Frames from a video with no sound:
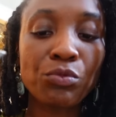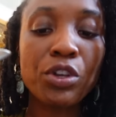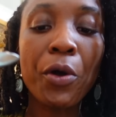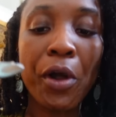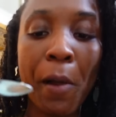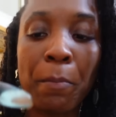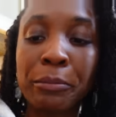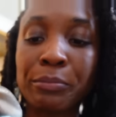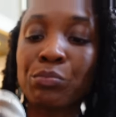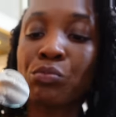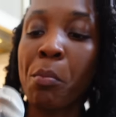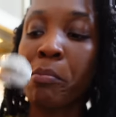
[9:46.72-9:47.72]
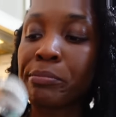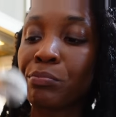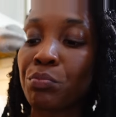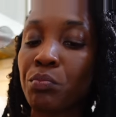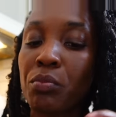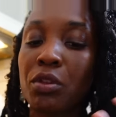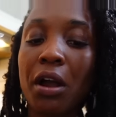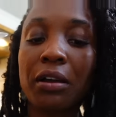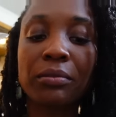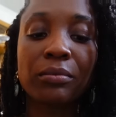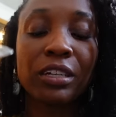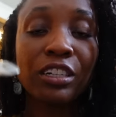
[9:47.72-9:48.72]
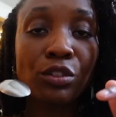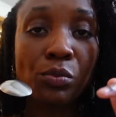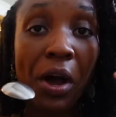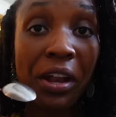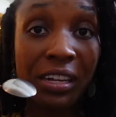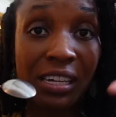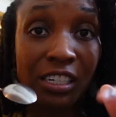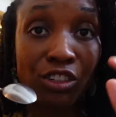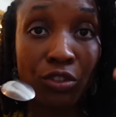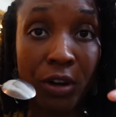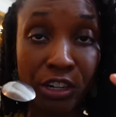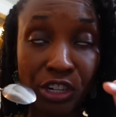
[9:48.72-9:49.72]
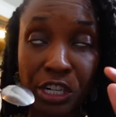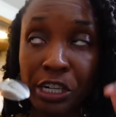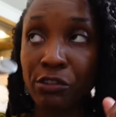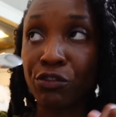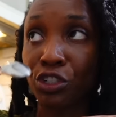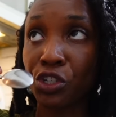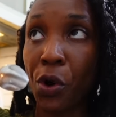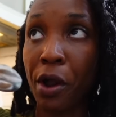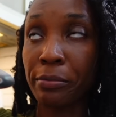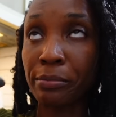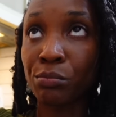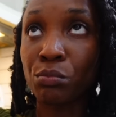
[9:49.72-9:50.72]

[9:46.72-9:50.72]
Okay. This one is crunchier for sure.